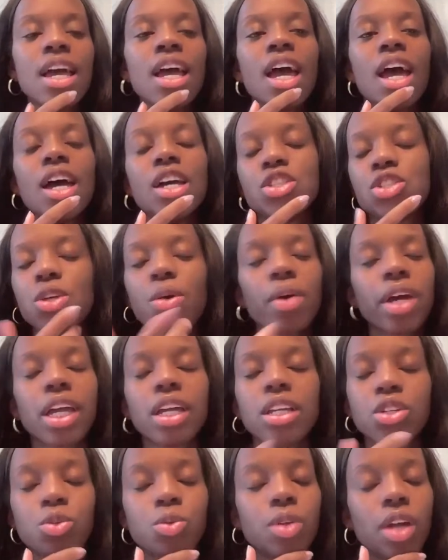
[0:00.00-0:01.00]
And so it
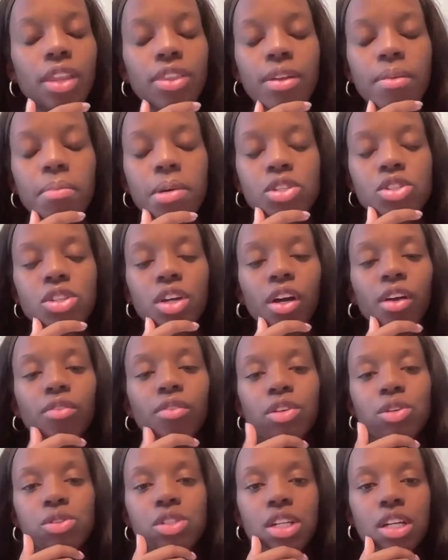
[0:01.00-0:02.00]
can do nothing but serve
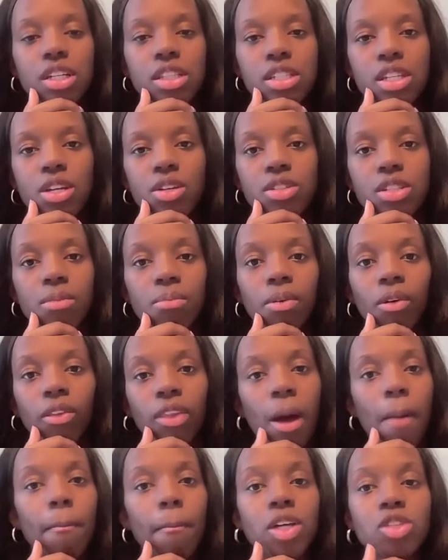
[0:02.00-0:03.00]
you to continue to build
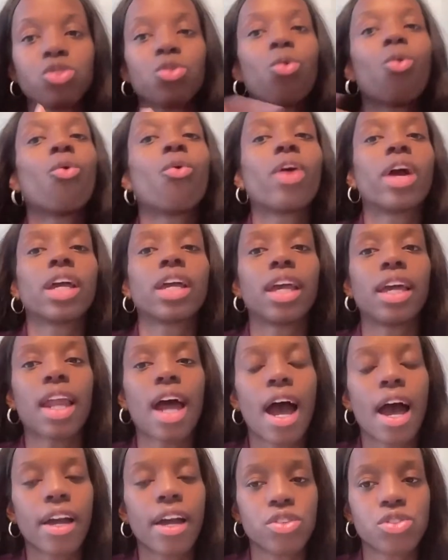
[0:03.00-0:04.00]
that muscle, or again,
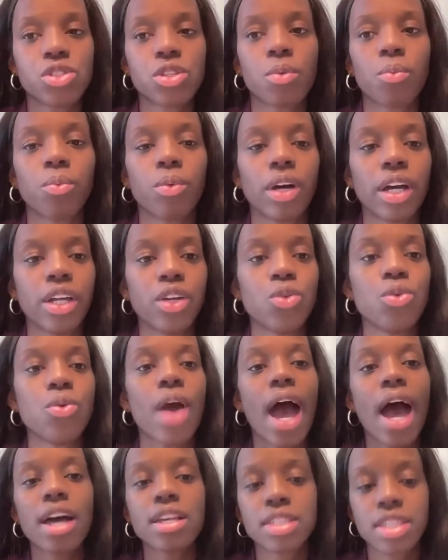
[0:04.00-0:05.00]
hire someone who
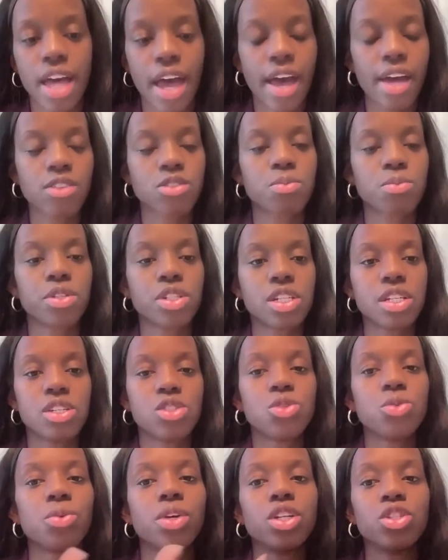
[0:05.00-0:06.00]
has that expertise
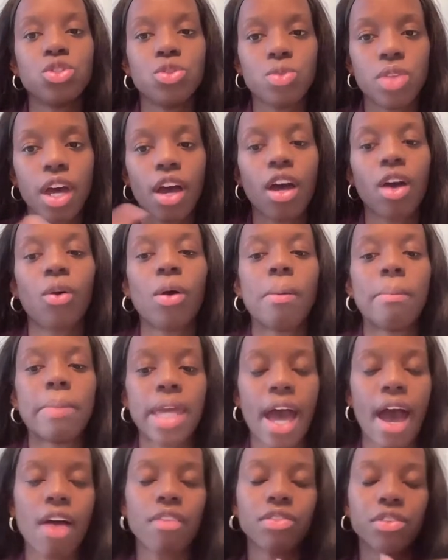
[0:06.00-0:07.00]
who can do that on
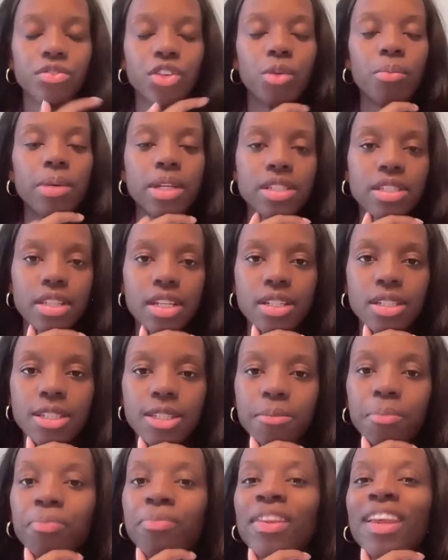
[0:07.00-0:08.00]
behalf of your business.
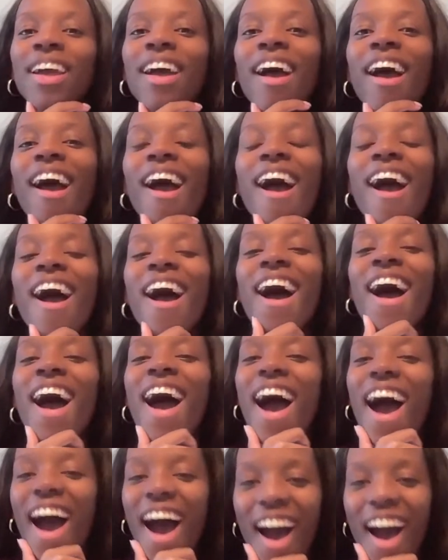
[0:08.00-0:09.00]

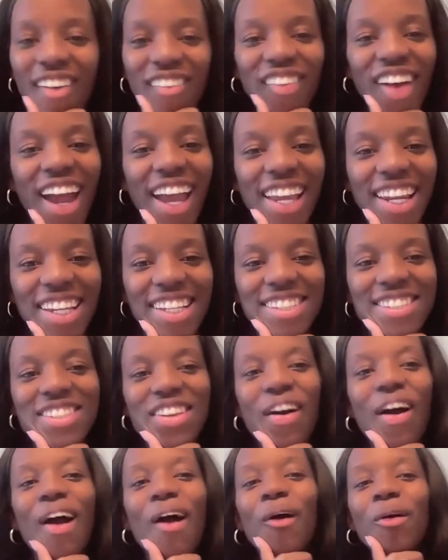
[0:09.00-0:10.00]
All righty. So
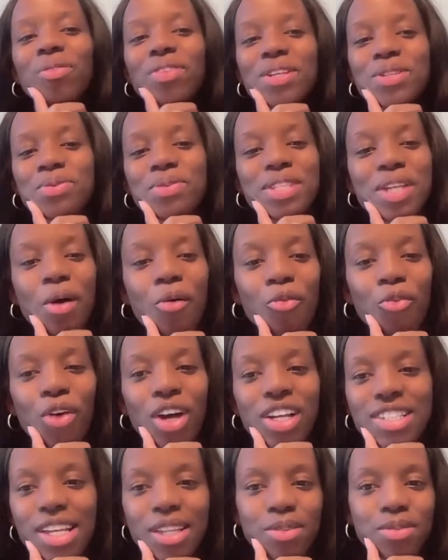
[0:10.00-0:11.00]
I hope this was helpful. I
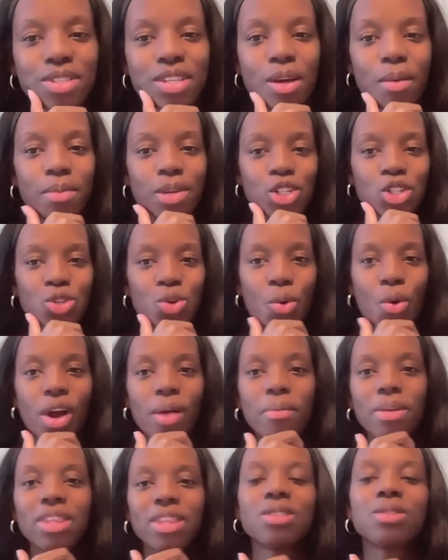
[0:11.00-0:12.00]
said this is going to be short,
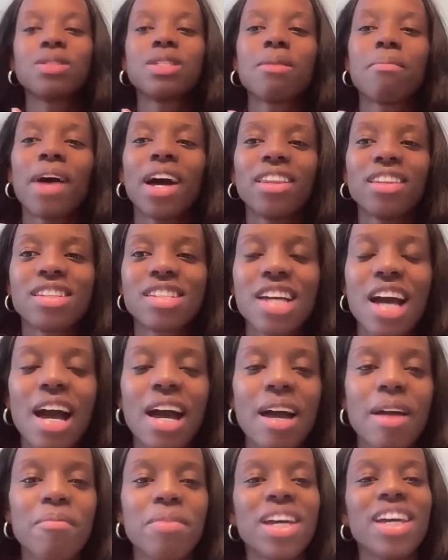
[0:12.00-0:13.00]
but this is about the
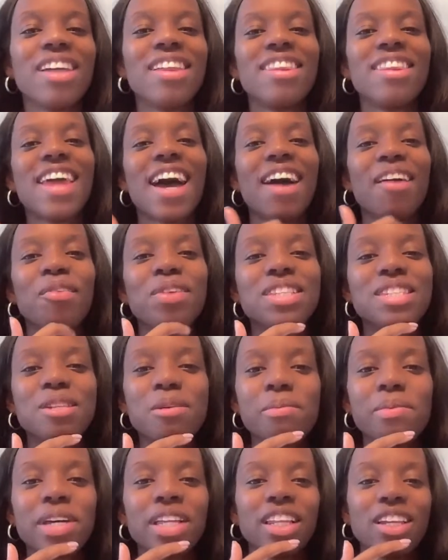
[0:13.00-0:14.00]
time that we
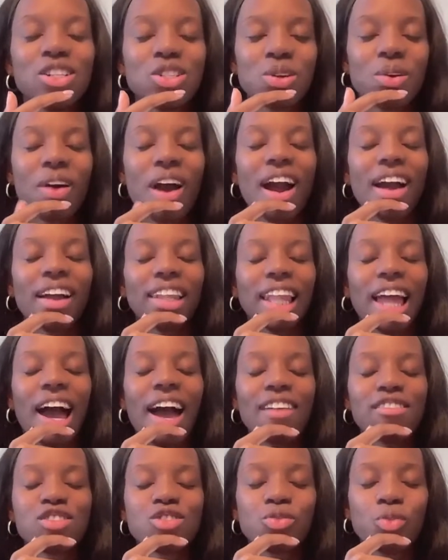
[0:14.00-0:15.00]
typically do our
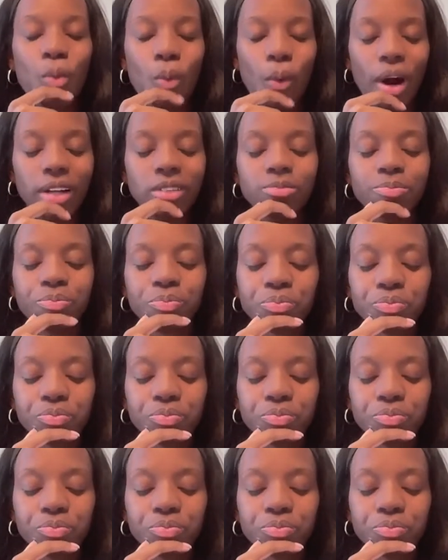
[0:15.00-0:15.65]
lives for.